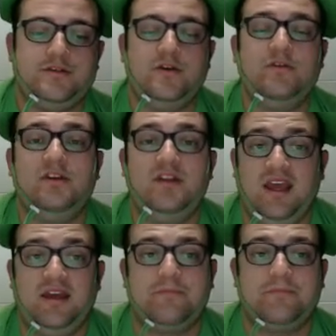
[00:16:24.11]
So
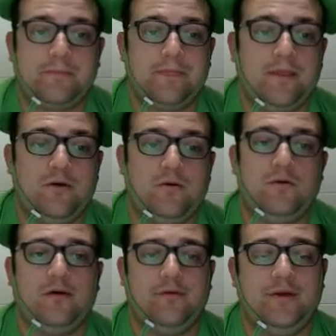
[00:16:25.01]
day,
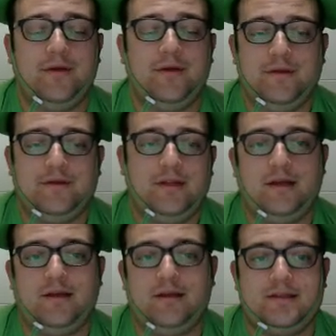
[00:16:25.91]
or
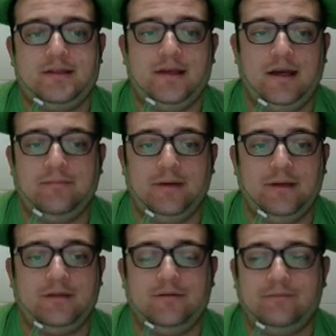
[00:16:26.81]
technically it's sun,
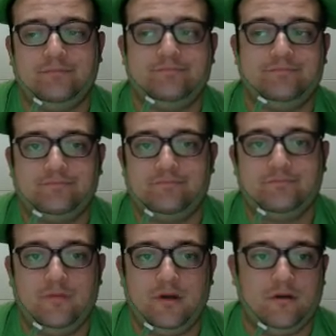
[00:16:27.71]
but
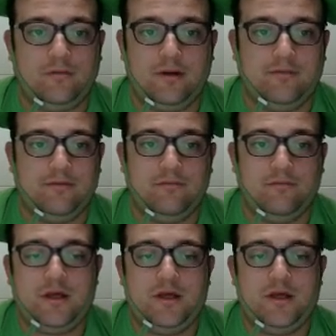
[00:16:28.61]
whatever.